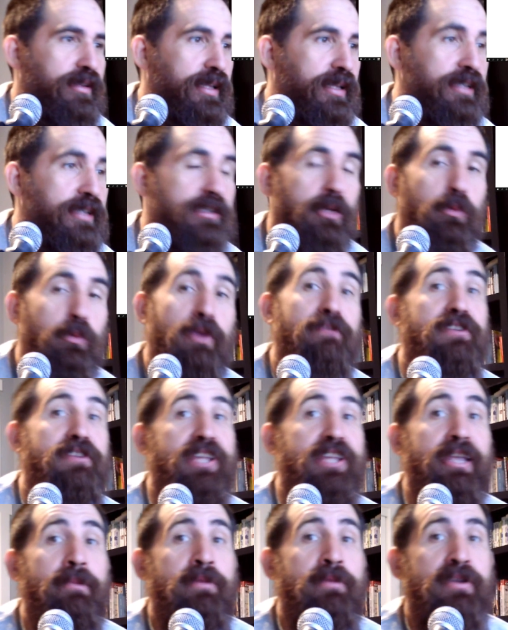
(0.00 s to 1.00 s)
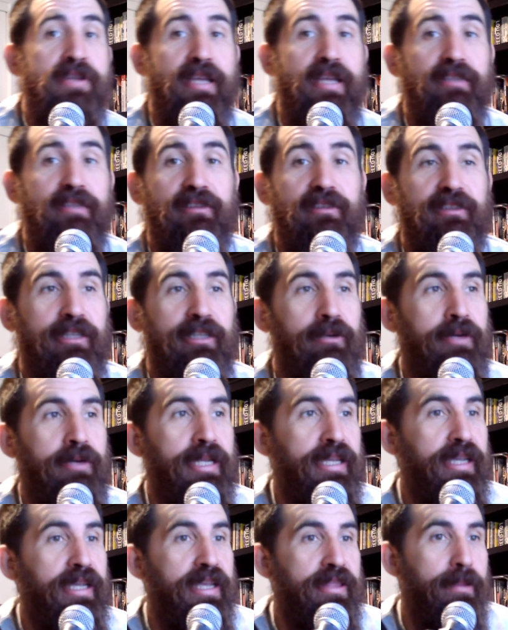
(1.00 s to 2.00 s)
things that we've deemed
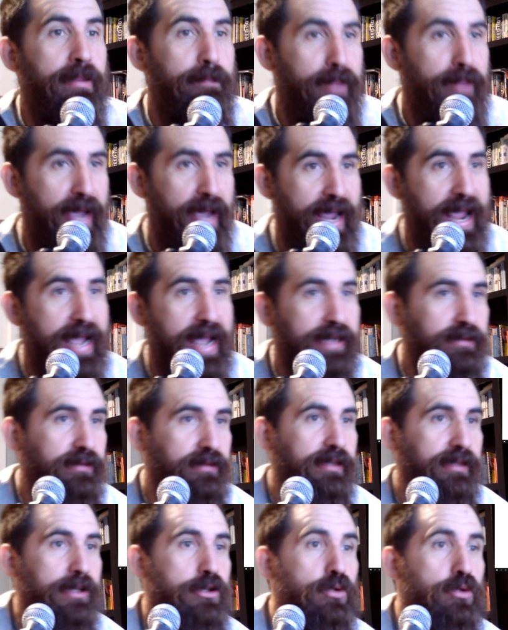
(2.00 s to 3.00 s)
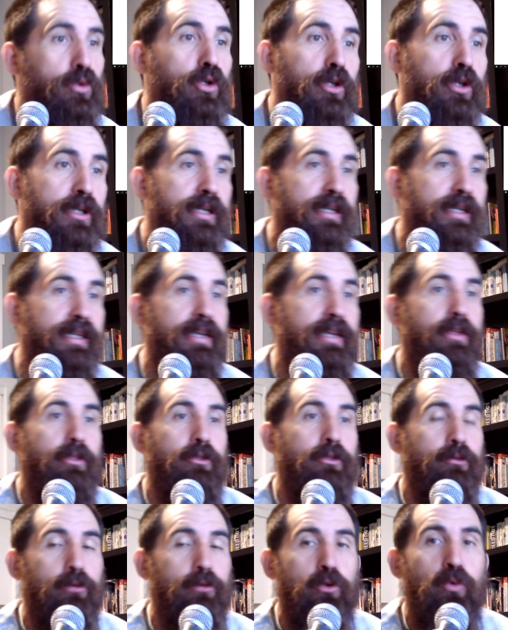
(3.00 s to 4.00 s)
necessary in the past that you couldn't
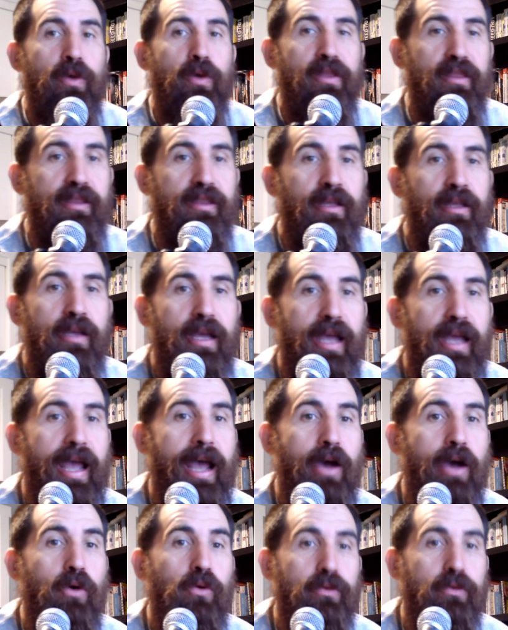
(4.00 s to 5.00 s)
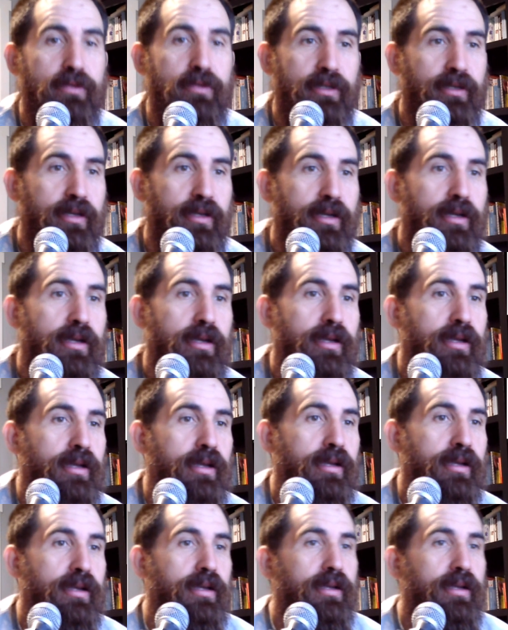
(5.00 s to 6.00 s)
get through without
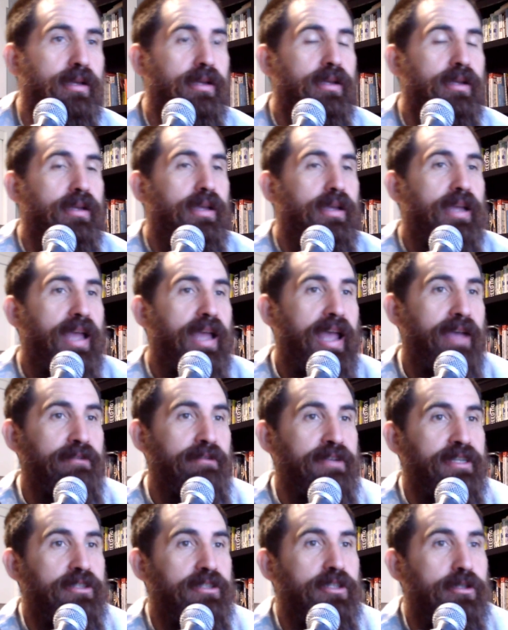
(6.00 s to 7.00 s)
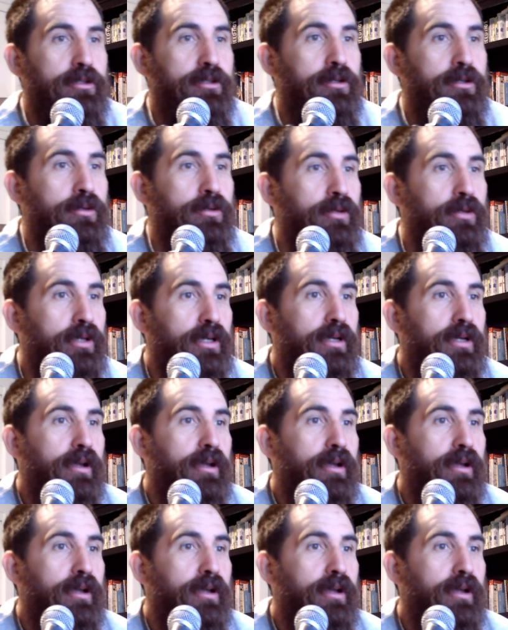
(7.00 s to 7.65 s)
having to